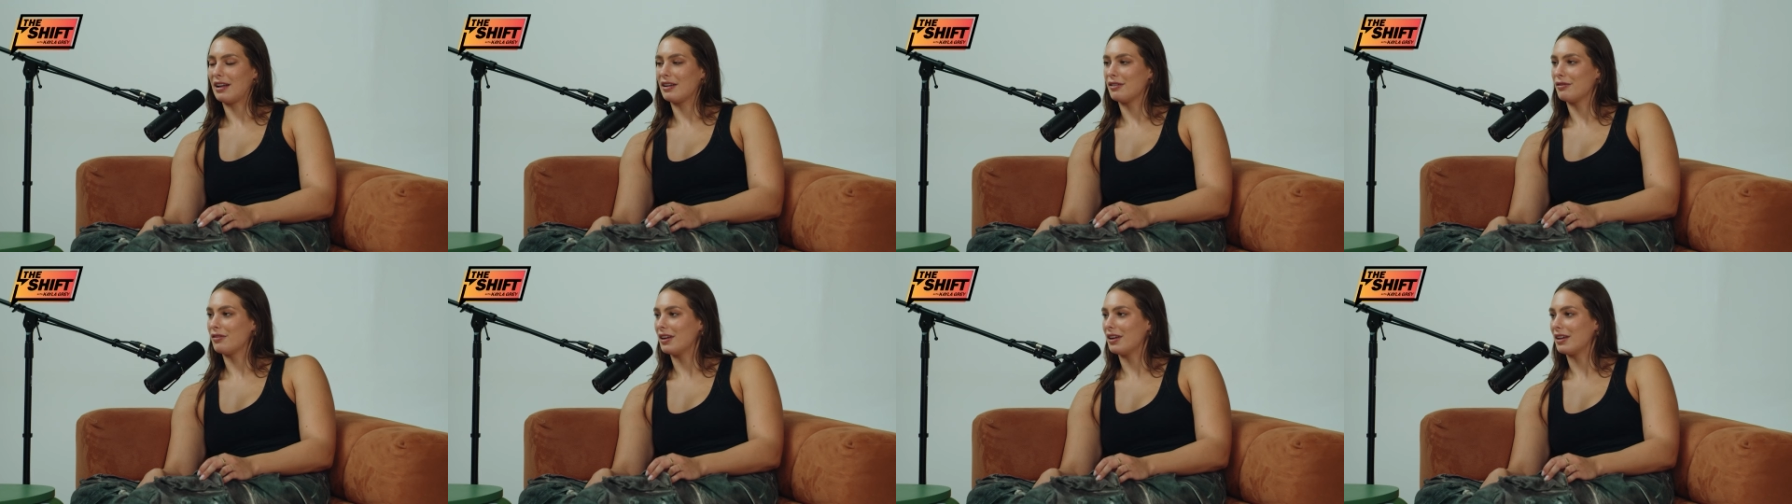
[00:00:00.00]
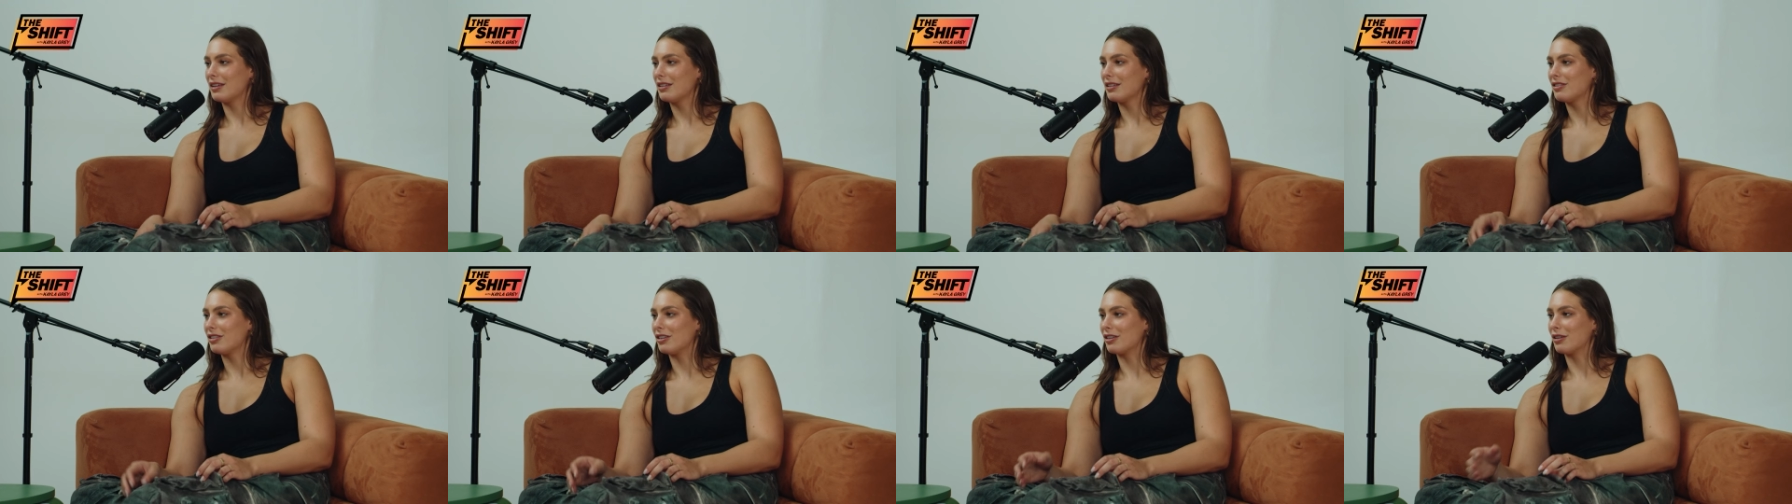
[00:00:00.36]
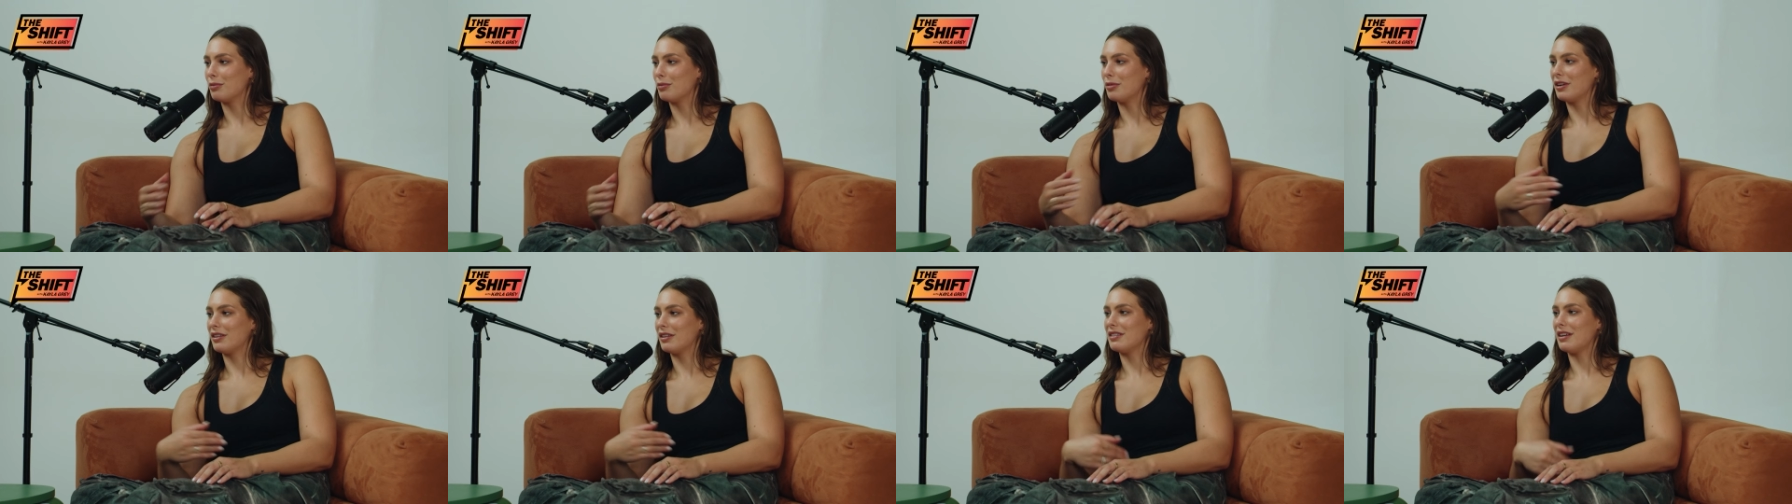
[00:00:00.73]
of like took a
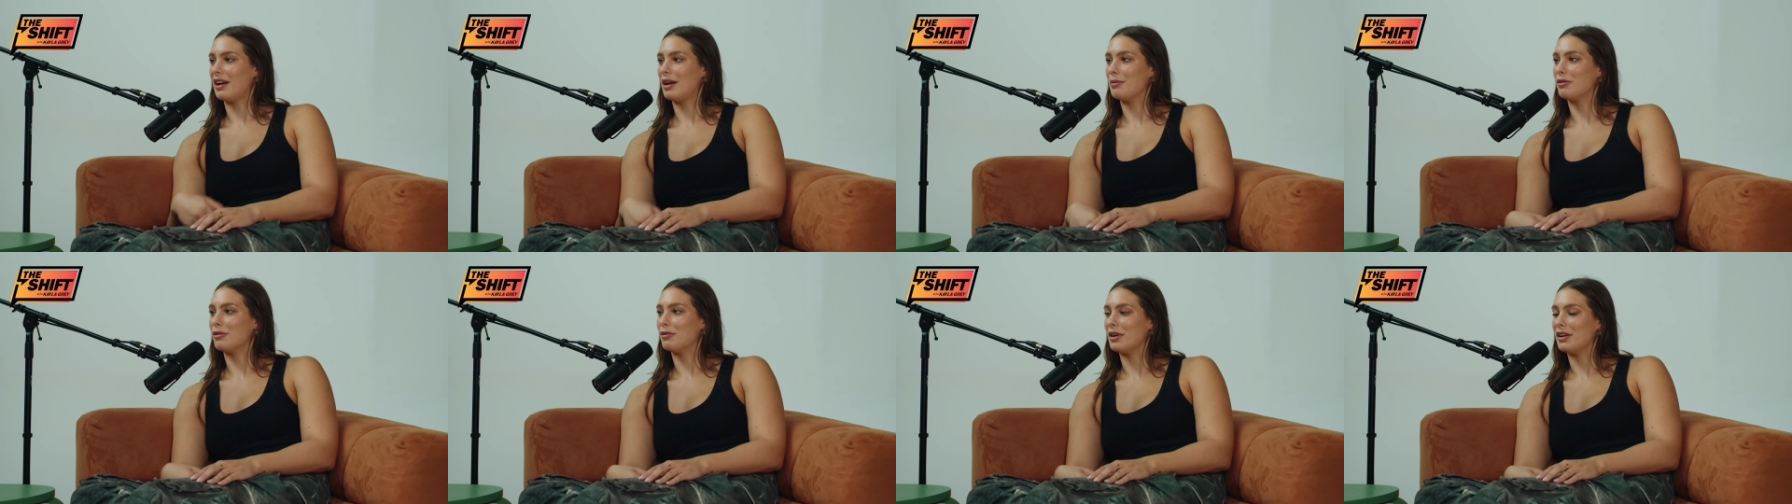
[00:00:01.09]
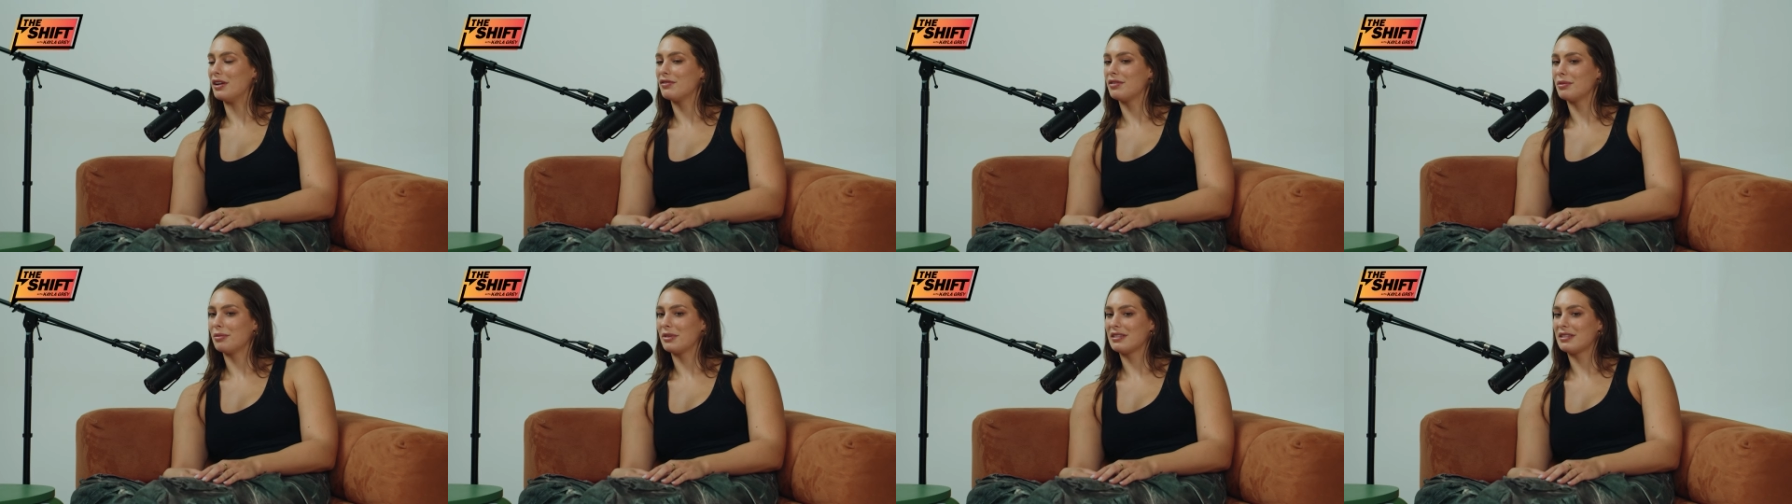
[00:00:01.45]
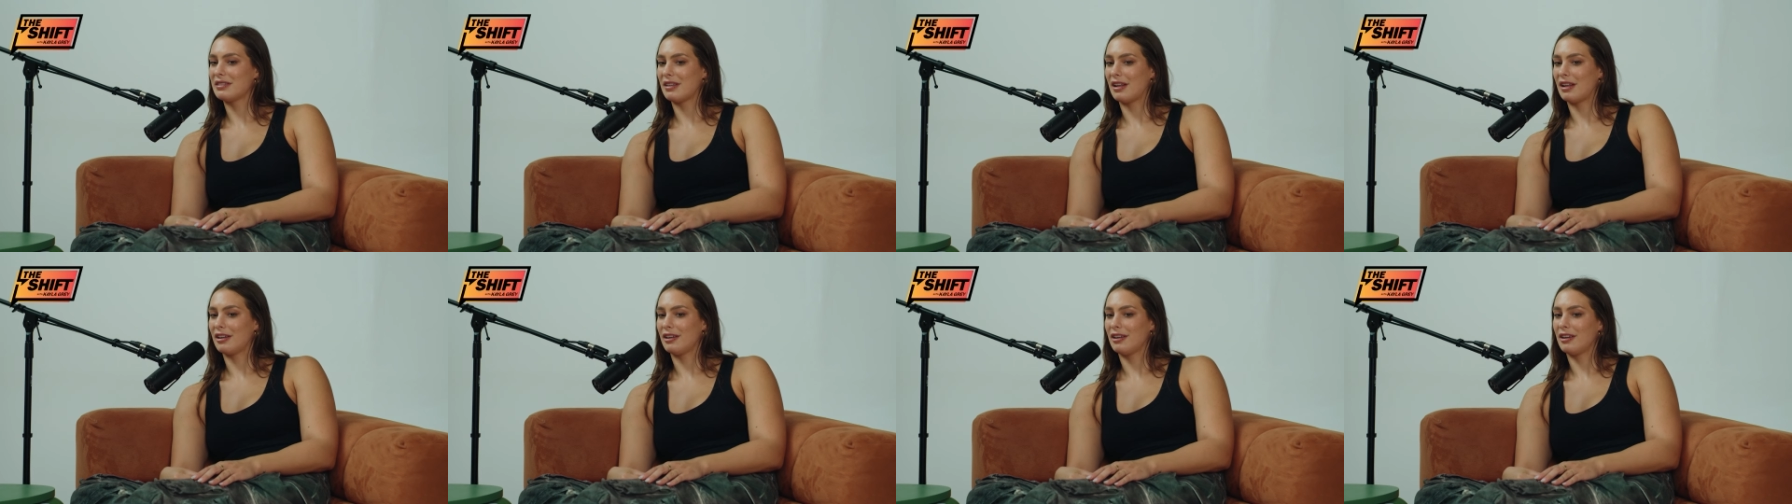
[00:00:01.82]
bit of time away from the
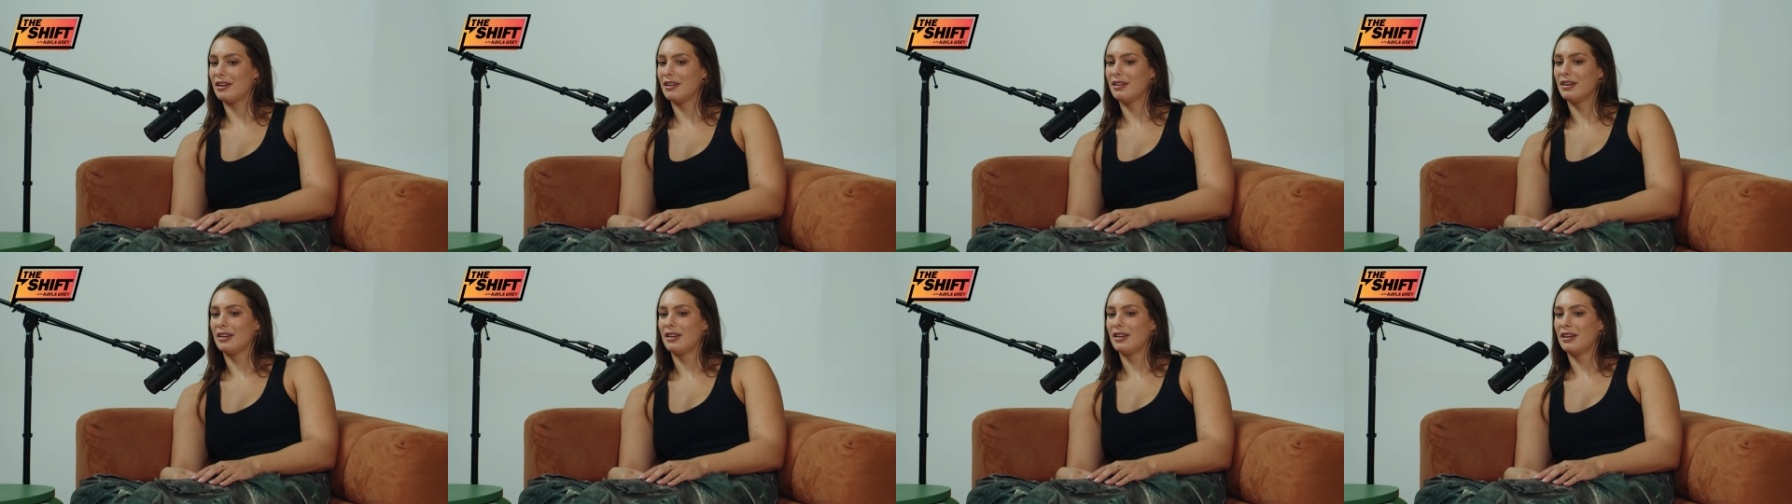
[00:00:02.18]
center,